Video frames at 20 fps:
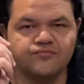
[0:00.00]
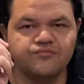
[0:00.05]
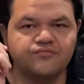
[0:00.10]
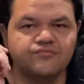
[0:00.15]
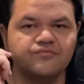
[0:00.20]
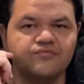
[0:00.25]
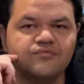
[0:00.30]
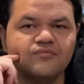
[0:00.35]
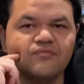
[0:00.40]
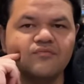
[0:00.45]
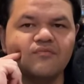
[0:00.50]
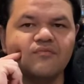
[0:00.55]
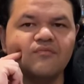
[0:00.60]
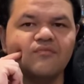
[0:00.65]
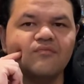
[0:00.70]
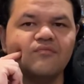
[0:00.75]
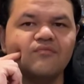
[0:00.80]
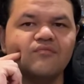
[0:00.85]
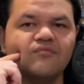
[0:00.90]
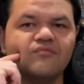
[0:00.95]

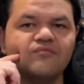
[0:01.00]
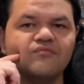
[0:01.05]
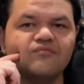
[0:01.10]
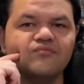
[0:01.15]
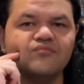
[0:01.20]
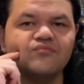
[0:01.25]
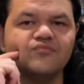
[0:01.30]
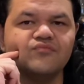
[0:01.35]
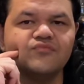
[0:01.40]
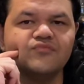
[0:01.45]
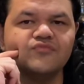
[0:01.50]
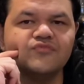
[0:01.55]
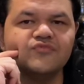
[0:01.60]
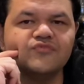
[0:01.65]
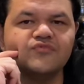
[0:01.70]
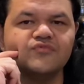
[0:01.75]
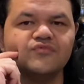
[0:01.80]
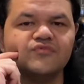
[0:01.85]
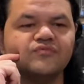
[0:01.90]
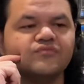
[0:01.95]

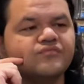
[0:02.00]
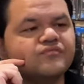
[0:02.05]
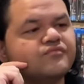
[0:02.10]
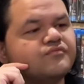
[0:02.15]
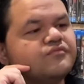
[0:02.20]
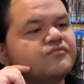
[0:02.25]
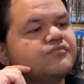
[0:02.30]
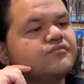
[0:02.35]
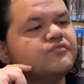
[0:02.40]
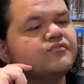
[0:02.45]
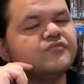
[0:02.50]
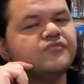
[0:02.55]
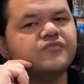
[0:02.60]
(silence)